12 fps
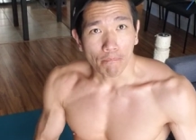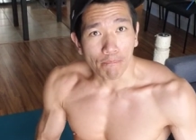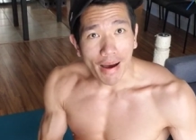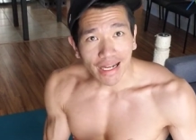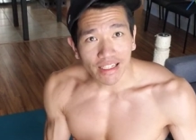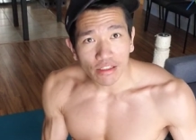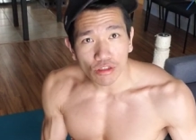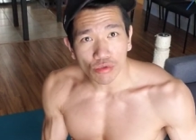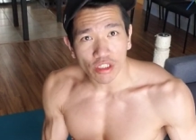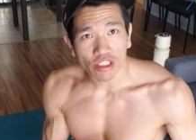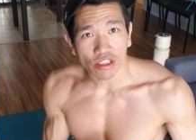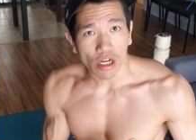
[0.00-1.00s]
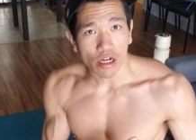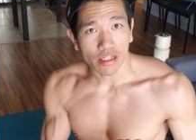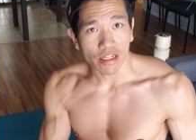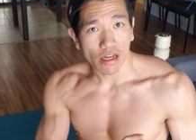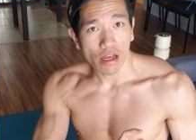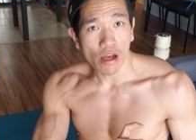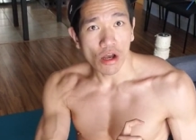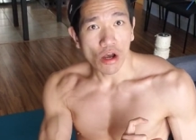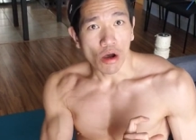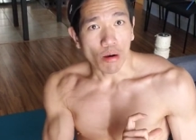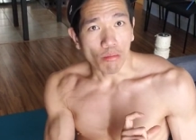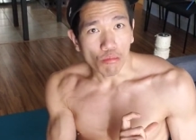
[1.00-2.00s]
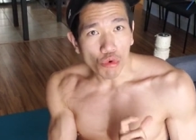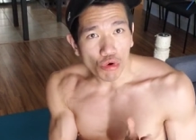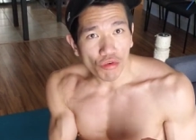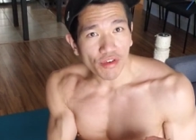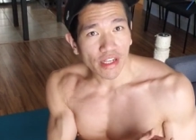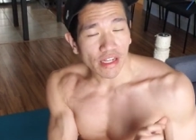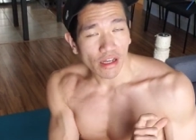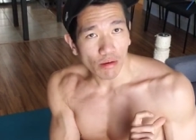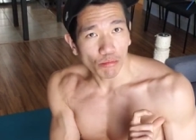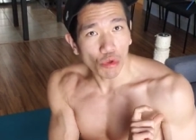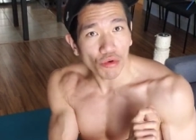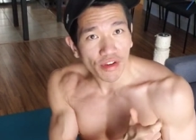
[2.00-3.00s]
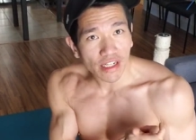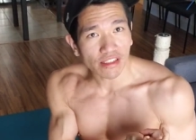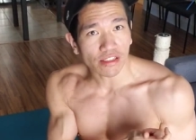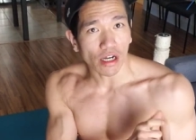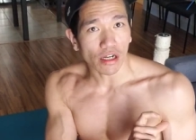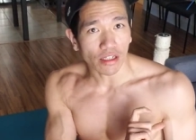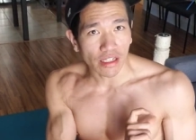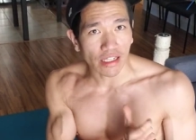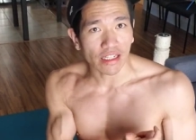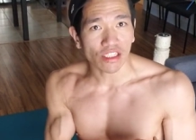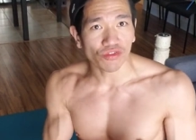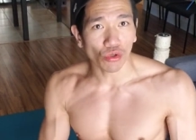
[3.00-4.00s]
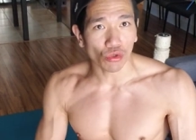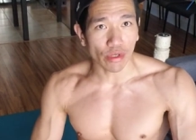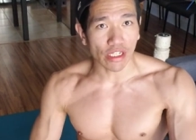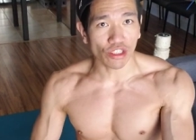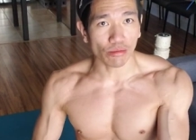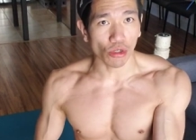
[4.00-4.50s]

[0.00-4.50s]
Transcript: back into its socket moving, moving the socket in its full range of